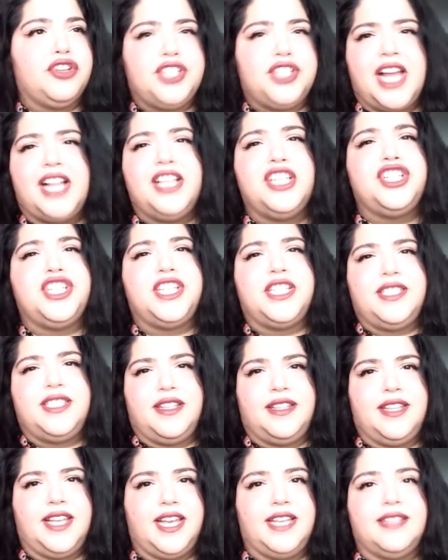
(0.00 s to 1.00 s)
challenges
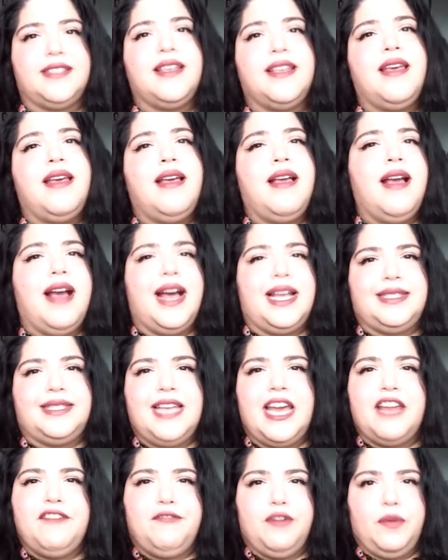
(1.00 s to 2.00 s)
and things
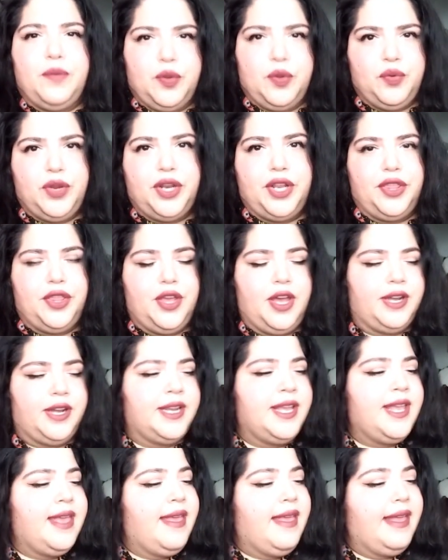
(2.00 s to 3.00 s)
aside from the readathon.
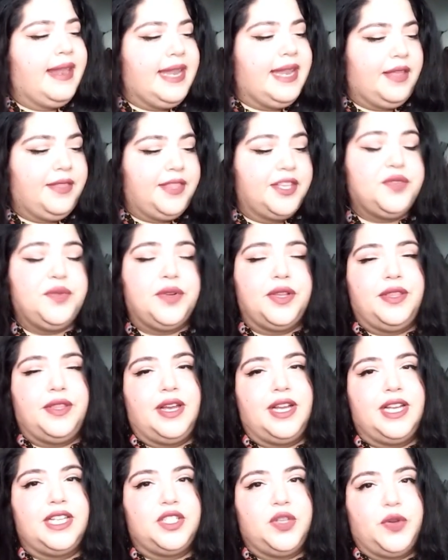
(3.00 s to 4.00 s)
Now this
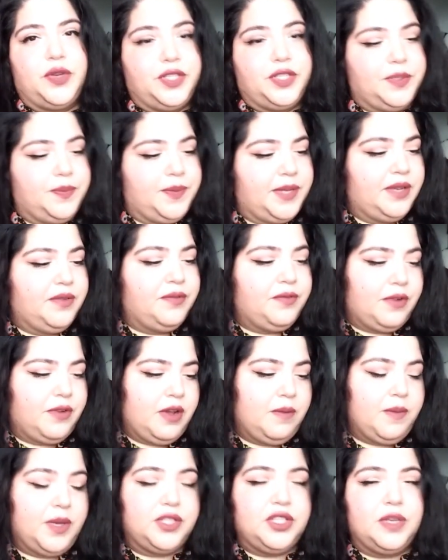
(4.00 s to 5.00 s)
readathon is going to be
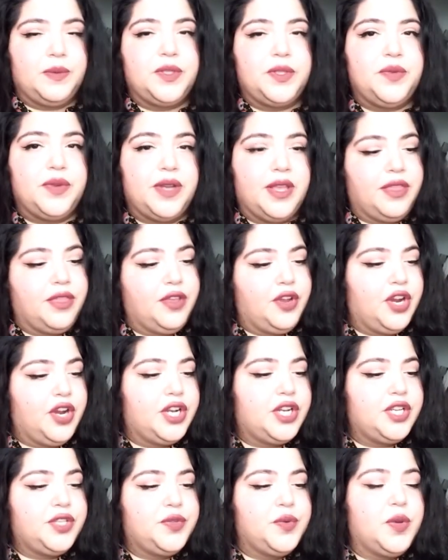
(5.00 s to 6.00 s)
from October
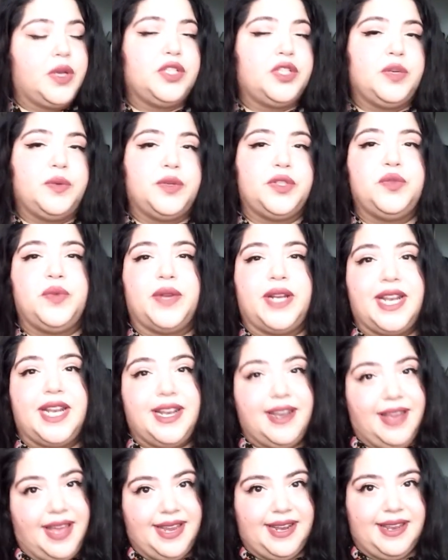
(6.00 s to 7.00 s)
23rd to October
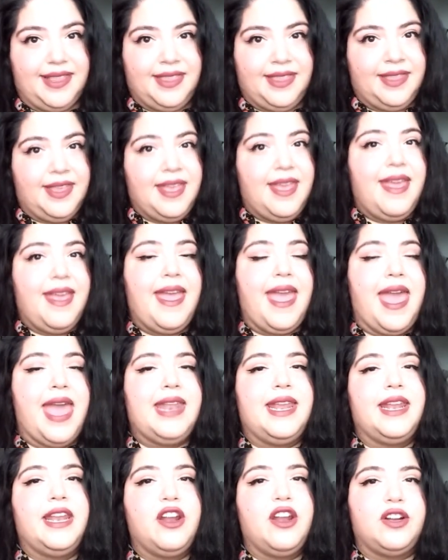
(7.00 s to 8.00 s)
29th,
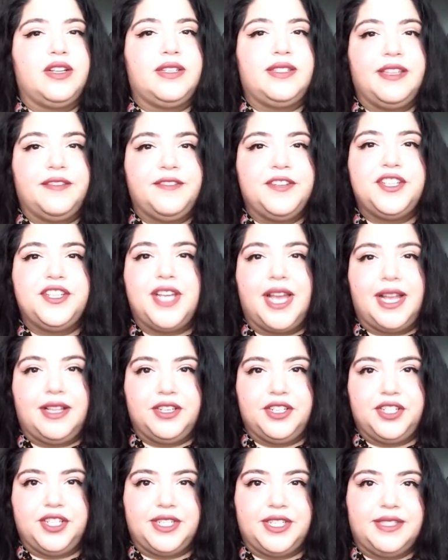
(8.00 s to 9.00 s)
and in it are 7
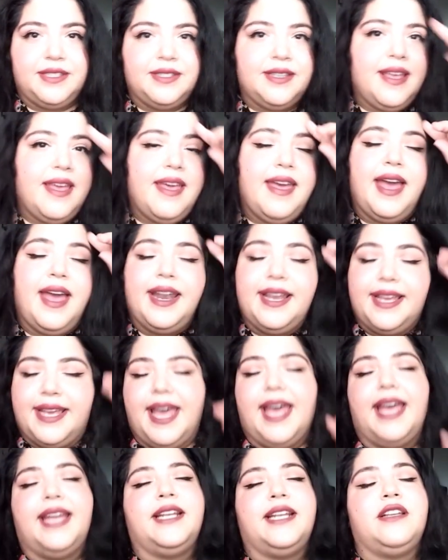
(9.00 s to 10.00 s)
challenges. And
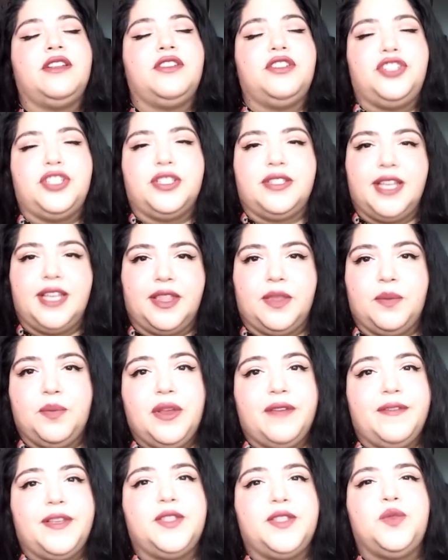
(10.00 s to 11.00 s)
again, just like the
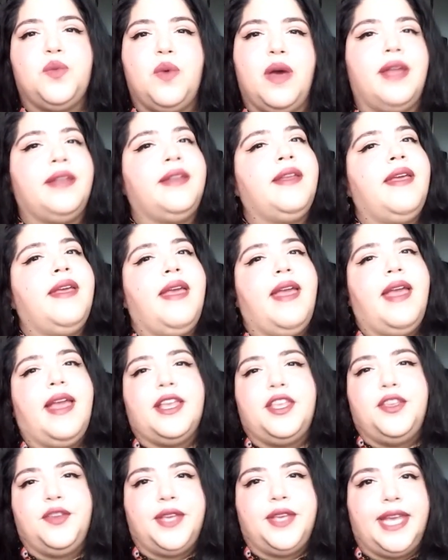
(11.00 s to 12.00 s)
previous one,
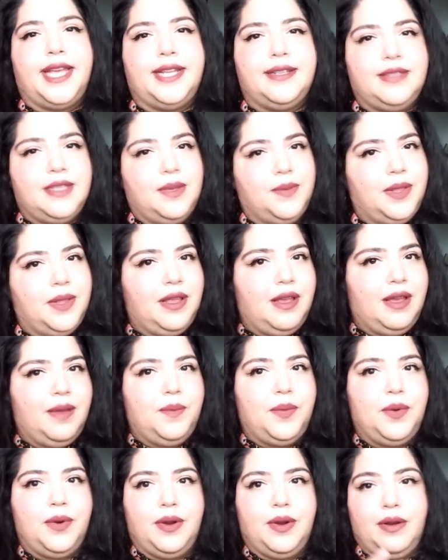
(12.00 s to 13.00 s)
you can double
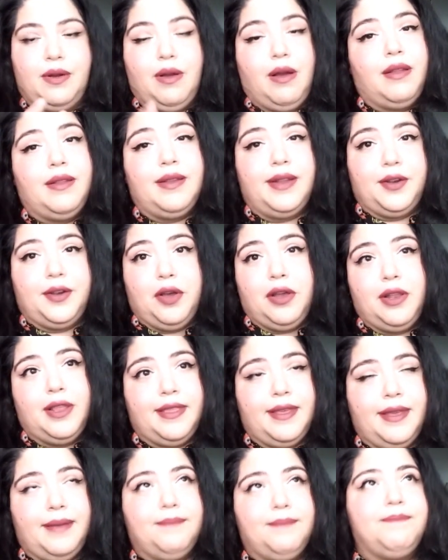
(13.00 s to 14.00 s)
up or on all of
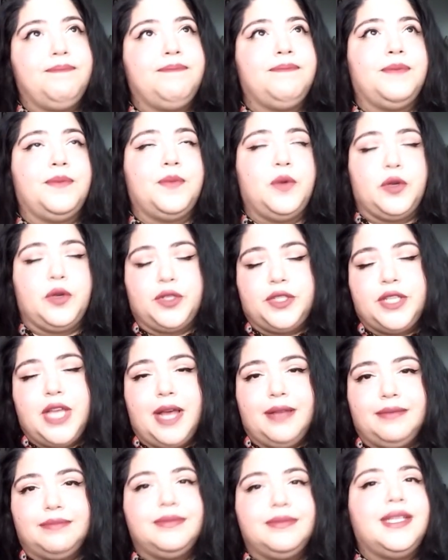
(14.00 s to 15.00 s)
them, or
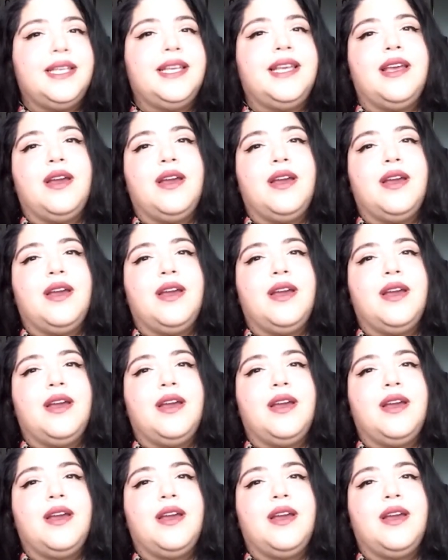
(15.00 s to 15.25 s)
some,